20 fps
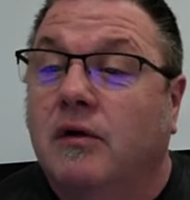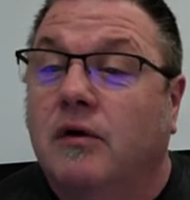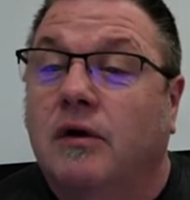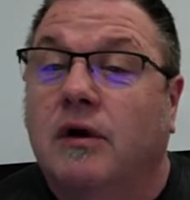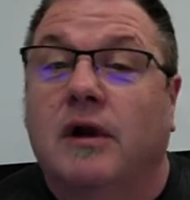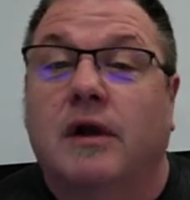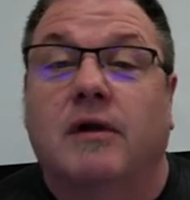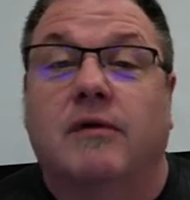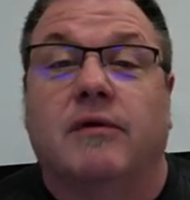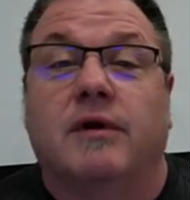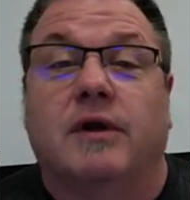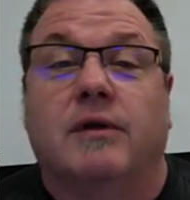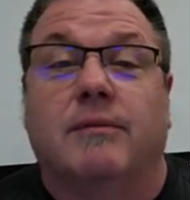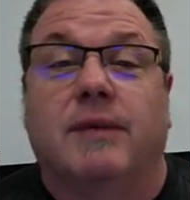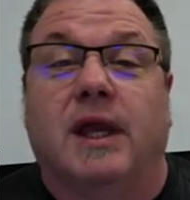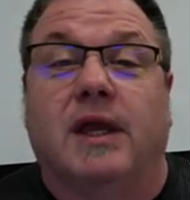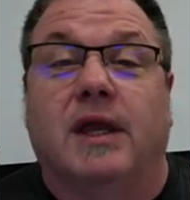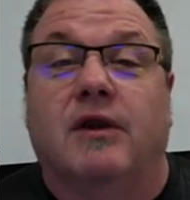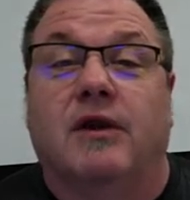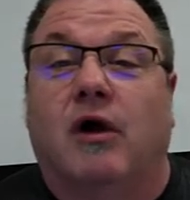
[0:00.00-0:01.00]
right? We can
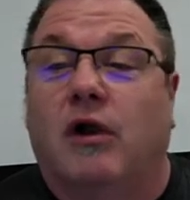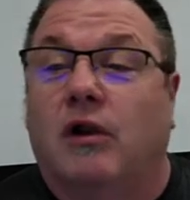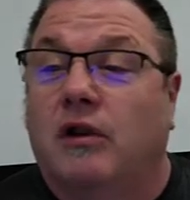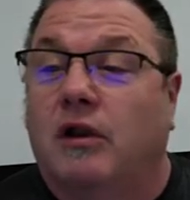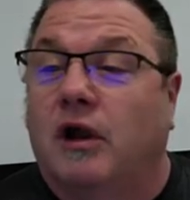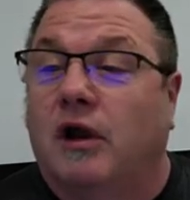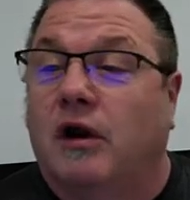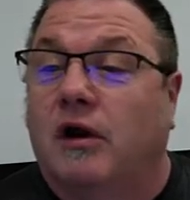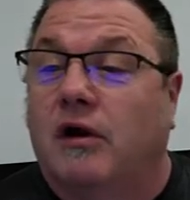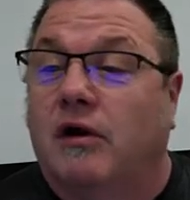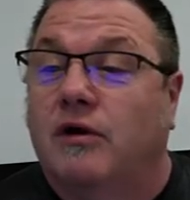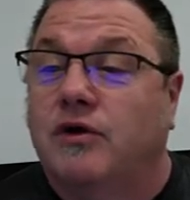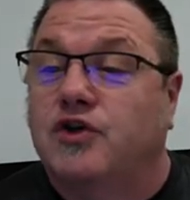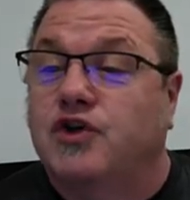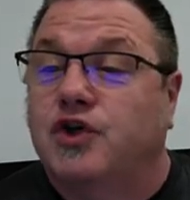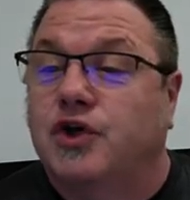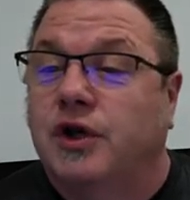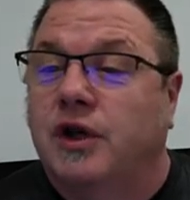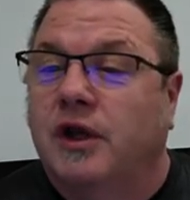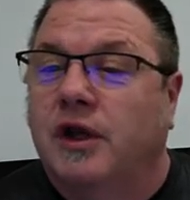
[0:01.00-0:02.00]
make it all
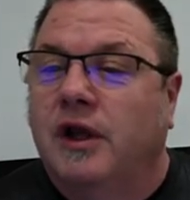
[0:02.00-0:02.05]
large.